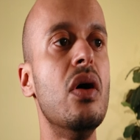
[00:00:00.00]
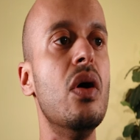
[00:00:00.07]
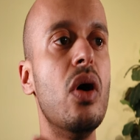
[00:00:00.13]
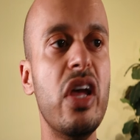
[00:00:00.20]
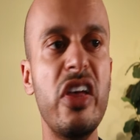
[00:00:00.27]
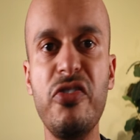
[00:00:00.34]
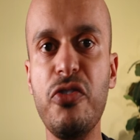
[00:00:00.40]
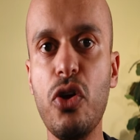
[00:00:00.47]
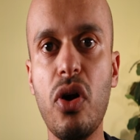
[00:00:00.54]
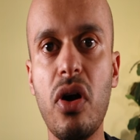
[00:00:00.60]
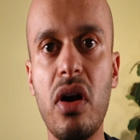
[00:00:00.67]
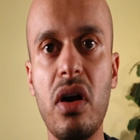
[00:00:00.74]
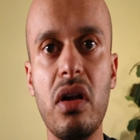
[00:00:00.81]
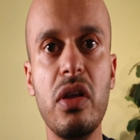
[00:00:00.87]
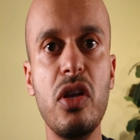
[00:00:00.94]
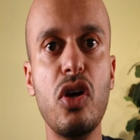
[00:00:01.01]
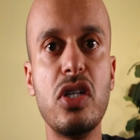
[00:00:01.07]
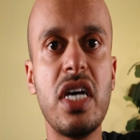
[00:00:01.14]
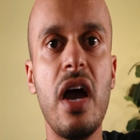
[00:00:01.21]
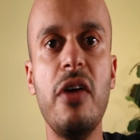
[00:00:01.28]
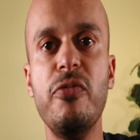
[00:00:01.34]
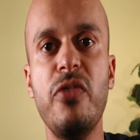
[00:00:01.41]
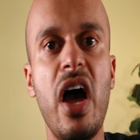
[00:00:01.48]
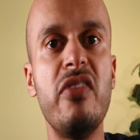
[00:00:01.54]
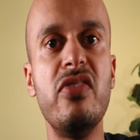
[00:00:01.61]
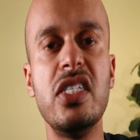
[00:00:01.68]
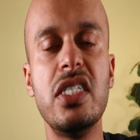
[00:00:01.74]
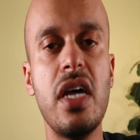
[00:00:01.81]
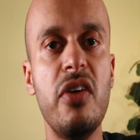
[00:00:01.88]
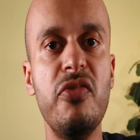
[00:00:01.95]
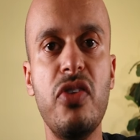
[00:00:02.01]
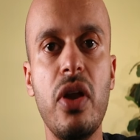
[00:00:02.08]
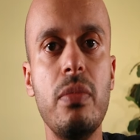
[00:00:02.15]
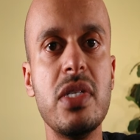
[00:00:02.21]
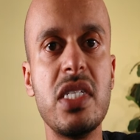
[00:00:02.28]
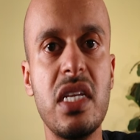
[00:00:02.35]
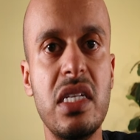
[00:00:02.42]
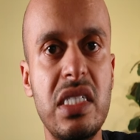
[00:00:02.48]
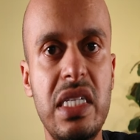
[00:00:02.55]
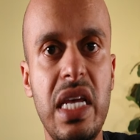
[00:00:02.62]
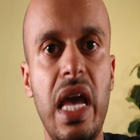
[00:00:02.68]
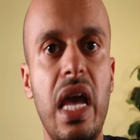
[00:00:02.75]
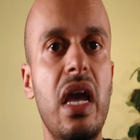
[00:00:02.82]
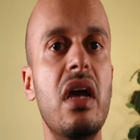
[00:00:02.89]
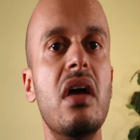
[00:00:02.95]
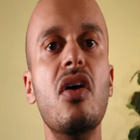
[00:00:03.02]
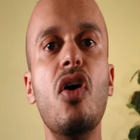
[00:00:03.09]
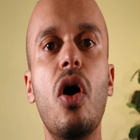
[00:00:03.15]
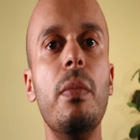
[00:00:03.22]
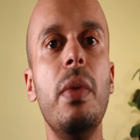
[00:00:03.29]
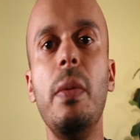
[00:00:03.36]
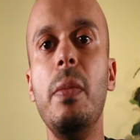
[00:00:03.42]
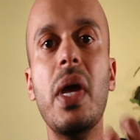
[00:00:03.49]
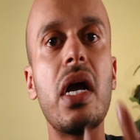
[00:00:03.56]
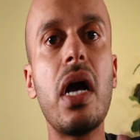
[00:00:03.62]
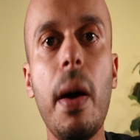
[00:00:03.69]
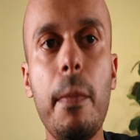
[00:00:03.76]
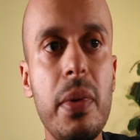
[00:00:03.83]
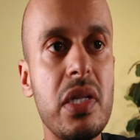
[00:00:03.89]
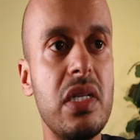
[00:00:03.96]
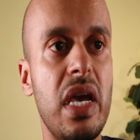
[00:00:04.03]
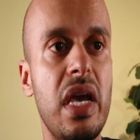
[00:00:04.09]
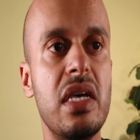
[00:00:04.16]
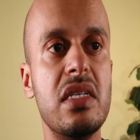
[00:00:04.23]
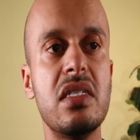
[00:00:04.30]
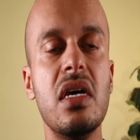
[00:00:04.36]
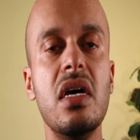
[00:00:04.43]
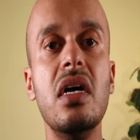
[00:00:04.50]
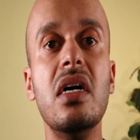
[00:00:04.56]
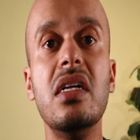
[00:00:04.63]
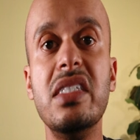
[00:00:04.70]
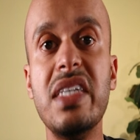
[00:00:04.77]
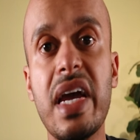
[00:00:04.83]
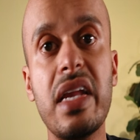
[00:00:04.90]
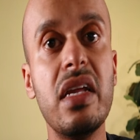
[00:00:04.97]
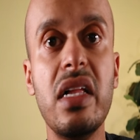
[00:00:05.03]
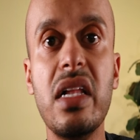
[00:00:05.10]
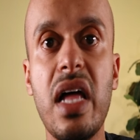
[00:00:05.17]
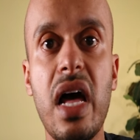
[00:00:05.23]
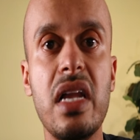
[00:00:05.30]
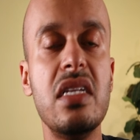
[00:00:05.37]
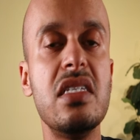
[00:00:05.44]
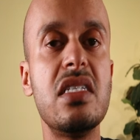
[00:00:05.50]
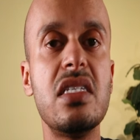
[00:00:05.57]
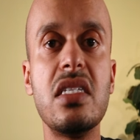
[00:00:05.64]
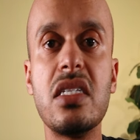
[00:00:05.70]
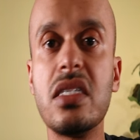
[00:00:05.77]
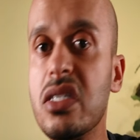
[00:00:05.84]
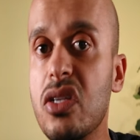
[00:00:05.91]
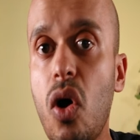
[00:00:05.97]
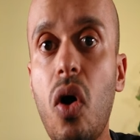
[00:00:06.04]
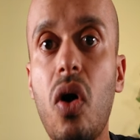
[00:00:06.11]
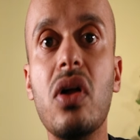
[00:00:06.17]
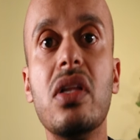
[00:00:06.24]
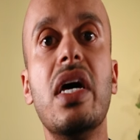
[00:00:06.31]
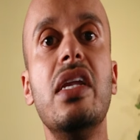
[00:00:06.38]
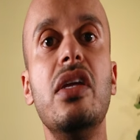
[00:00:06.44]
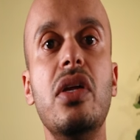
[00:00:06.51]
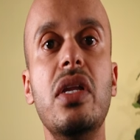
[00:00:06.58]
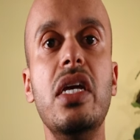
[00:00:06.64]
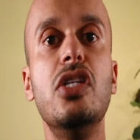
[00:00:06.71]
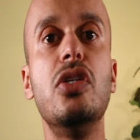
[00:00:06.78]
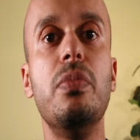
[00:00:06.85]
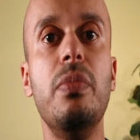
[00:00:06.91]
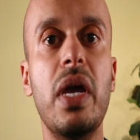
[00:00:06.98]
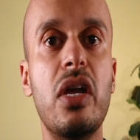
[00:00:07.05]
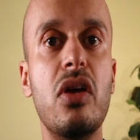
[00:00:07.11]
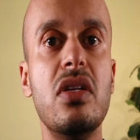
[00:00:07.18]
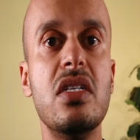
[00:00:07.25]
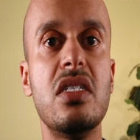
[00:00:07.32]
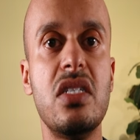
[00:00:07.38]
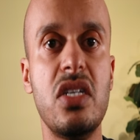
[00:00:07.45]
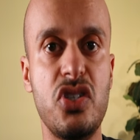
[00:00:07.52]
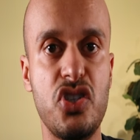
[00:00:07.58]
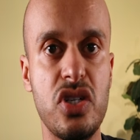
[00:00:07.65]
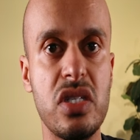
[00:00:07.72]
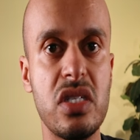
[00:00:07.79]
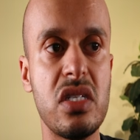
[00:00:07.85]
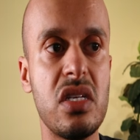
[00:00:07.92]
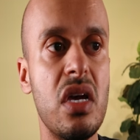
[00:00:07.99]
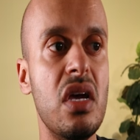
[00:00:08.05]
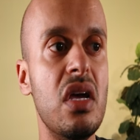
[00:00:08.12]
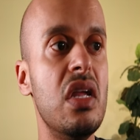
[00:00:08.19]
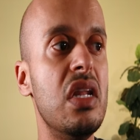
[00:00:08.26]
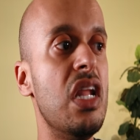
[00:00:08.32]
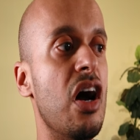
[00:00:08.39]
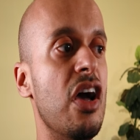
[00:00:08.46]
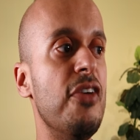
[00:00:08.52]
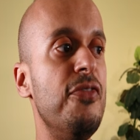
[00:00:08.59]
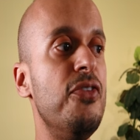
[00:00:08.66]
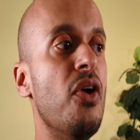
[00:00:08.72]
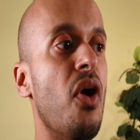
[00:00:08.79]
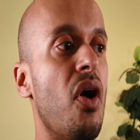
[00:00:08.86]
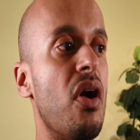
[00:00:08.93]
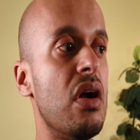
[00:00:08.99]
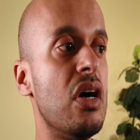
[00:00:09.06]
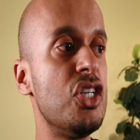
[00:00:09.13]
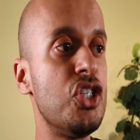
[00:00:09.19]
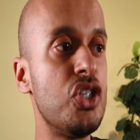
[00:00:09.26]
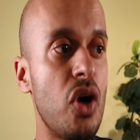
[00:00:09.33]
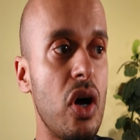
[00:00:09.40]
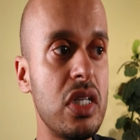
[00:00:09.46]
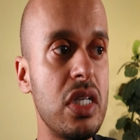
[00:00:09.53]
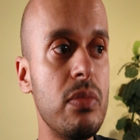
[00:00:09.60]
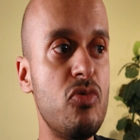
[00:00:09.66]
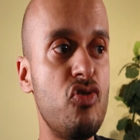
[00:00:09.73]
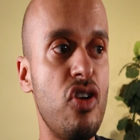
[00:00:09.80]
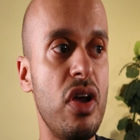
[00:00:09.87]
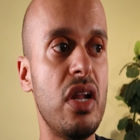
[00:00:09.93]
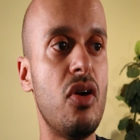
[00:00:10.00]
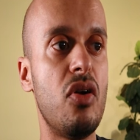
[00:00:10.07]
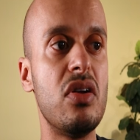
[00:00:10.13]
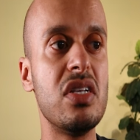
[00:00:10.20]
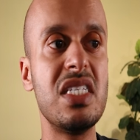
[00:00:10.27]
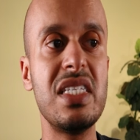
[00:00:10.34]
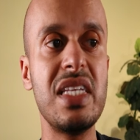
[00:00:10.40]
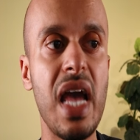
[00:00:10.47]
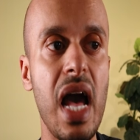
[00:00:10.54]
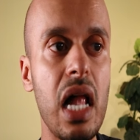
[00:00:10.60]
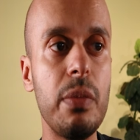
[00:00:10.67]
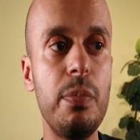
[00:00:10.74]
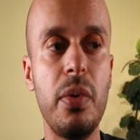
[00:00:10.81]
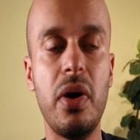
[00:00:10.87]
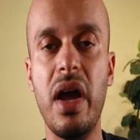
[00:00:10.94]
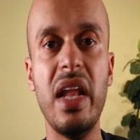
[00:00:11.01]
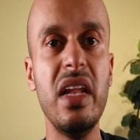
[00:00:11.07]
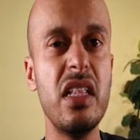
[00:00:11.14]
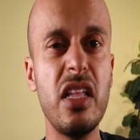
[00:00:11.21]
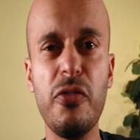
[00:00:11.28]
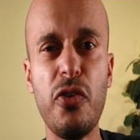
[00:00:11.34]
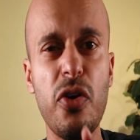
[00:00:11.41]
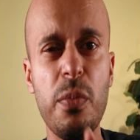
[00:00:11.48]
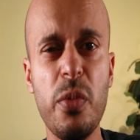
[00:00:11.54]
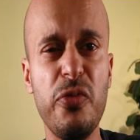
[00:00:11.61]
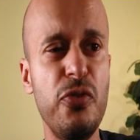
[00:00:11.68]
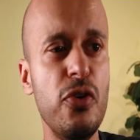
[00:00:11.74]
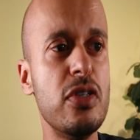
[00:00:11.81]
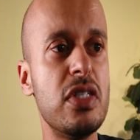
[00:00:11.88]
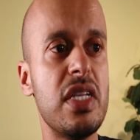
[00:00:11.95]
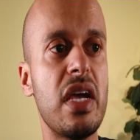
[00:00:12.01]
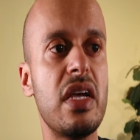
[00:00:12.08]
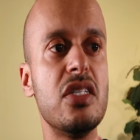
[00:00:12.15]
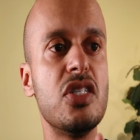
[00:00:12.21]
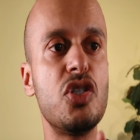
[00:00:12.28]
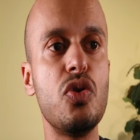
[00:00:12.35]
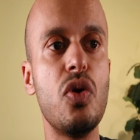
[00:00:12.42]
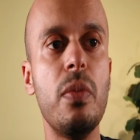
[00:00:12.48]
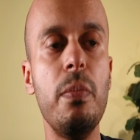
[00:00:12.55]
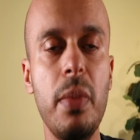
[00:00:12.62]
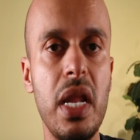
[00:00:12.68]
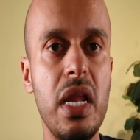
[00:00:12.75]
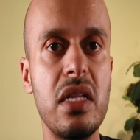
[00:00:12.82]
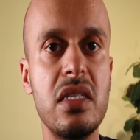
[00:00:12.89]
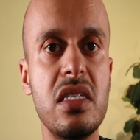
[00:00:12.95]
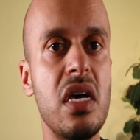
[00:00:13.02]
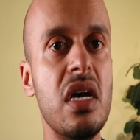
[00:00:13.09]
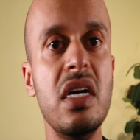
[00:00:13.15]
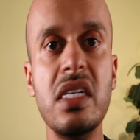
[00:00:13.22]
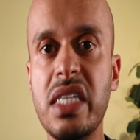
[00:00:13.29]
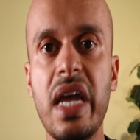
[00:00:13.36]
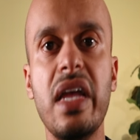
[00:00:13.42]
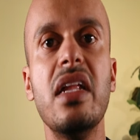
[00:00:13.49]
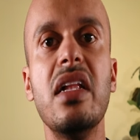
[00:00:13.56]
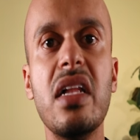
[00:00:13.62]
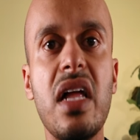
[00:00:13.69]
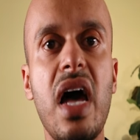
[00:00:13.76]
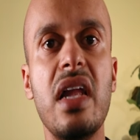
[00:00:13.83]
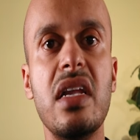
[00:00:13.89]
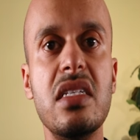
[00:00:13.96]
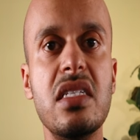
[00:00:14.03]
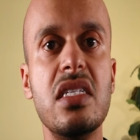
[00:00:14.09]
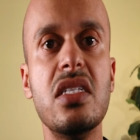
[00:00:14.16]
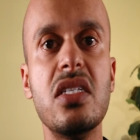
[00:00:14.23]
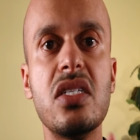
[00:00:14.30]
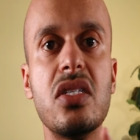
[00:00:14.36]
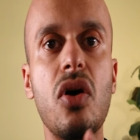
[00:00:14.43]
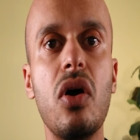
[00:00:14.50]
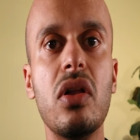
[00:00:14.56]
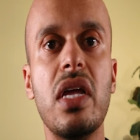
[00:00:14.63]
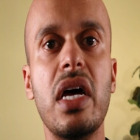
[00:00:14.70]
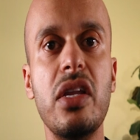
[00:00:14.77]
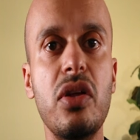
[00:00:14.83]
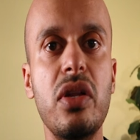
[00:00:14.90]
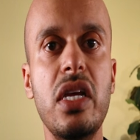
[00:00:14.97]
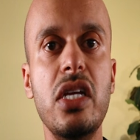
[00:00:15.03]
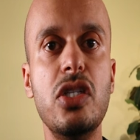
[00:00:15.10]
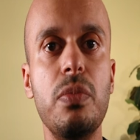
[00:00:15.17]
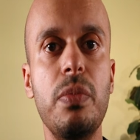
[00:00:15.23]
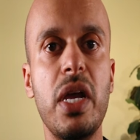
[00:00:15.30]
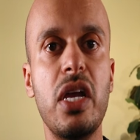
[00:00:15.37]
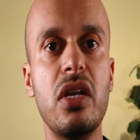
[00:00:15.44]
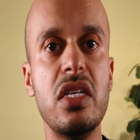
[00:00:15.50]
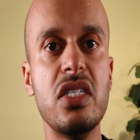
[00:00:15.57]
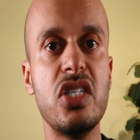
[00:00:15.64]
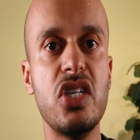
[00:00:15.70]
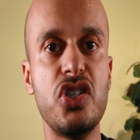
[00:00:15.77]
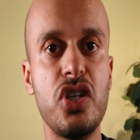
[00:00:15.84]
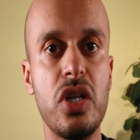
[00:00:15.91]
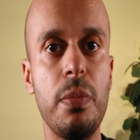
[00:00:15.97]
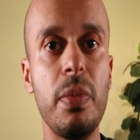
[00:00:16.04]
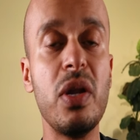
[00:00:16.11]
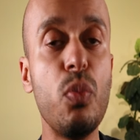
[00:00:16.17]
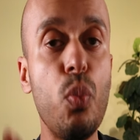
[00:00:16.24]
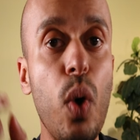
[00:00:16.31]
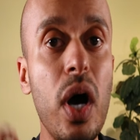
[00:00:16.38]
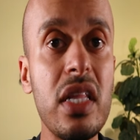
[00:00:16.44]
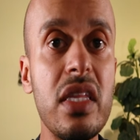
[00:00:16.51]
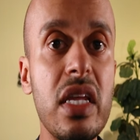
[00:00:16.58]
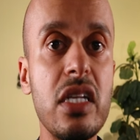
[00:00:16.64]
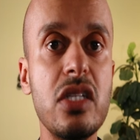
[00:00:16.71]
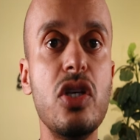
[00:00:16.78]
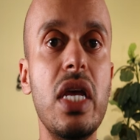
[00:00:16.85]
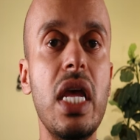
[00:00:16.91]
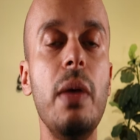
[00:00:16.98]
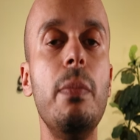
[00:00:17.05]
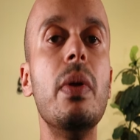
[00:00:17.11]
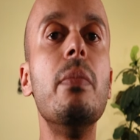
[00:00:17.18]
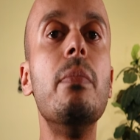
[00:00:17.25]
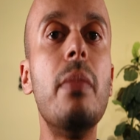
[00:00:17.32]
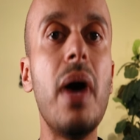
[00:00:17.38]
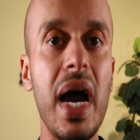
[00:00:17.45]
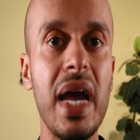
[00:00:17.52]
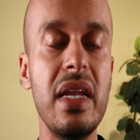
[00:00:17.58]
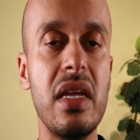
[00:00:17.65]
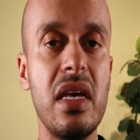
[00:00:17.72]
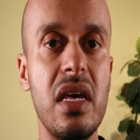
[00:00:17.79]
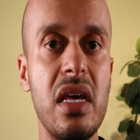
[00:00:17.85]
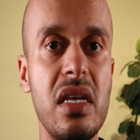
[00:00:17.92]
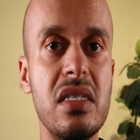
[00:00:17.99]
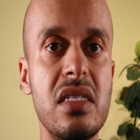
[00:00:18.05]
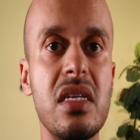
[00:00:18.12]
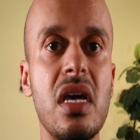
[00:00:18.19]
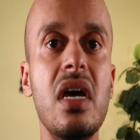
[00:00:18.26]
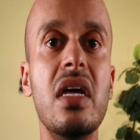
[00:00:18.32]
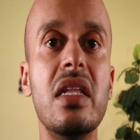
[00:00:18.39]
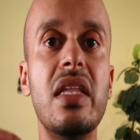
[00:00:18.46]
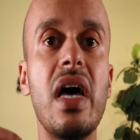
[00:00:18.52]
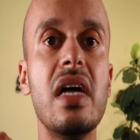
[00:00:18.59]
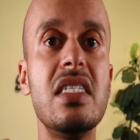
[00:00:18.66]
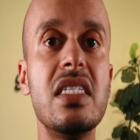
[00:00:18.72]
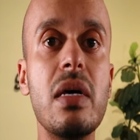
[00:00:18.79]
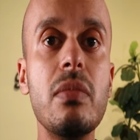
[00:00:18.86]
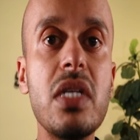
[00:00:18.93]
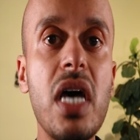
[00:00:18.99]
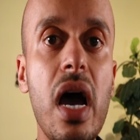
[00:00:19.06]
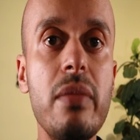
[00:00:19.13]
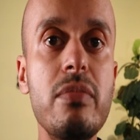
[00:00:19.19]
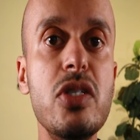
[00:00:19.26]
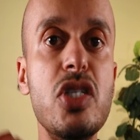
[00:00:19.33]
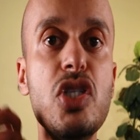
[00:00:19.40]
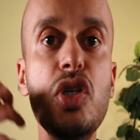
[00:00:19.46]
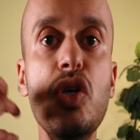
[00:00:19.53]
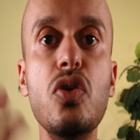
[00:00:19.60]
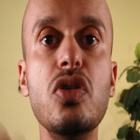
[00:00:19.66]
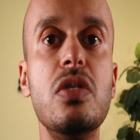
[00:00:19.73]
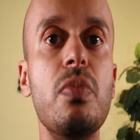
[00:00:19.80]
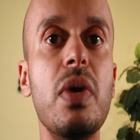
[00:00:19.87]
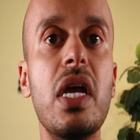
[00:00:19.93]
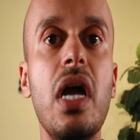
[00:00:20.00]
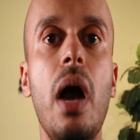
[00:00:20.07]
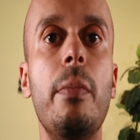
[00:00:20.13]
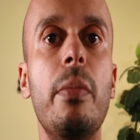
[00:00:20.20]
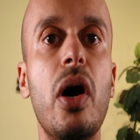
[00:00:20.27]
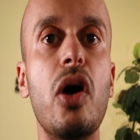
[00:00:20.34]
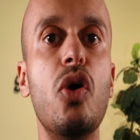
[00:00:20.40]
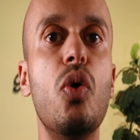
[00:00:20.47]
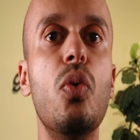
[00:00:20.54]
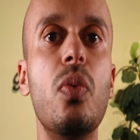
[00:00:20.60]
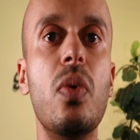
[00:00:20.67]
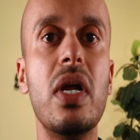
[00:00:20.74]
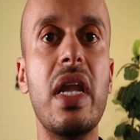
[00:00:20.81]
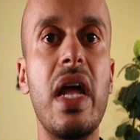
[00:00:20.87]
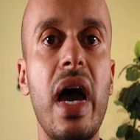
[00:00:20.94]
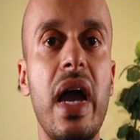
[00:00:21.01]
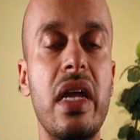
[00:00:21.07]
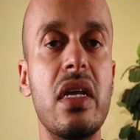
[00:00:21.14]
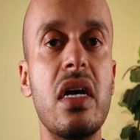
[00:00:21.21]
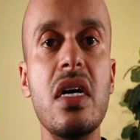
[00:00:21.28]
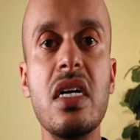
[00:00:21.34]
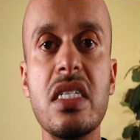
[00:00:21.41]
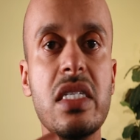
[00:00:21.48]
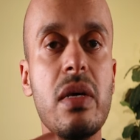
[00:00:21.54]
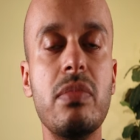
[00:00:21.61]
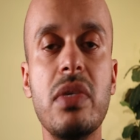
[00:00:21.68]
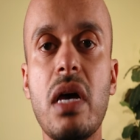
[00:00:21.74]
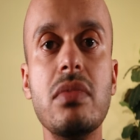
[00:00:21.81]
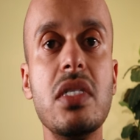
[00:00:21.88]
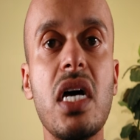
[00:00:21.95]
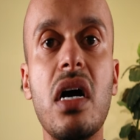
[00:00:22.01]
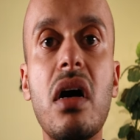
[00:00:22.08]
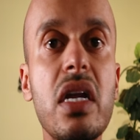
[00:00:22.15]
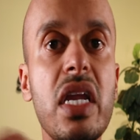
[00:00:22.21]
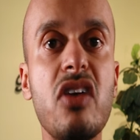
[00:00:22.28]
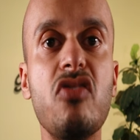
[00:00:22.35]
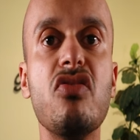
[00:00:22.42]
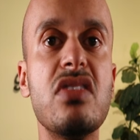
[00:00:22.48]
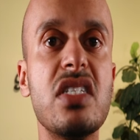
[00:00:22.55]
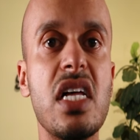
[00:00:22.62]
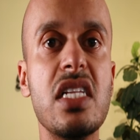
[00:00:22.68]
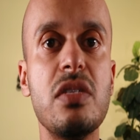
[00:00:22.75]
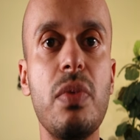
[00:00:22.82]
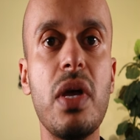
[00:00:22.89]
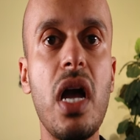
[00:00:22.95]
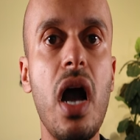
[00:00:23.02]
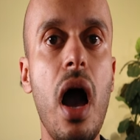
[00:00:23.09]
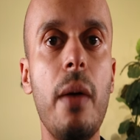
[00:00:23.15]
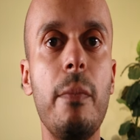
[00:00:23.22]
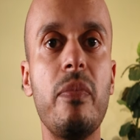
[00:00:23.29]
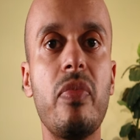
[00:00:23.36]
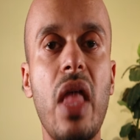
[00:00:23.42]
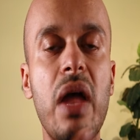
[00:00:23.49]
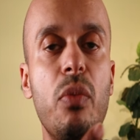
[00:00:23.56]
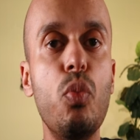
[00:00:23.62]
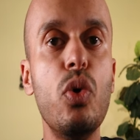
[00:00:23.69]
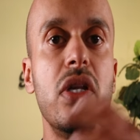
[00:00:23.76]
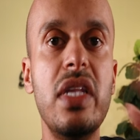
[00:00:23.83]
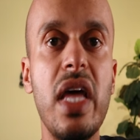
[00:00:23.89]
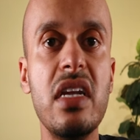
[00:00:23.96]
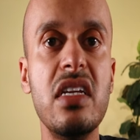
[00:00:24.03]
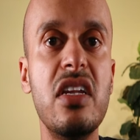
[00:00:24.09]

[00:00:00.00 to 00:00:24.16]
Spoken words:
if your average time frame is a day or maybe a couple days, technical analysis is all that you need to make your decisions. Now, if you're a short-term trader or a scalper, anything from a few seconds to a minute, technical analysis is all that you need to make a decision. But one thing to keep in mind is that sometimes news may come out overnight. Sometimes earning results may come and would then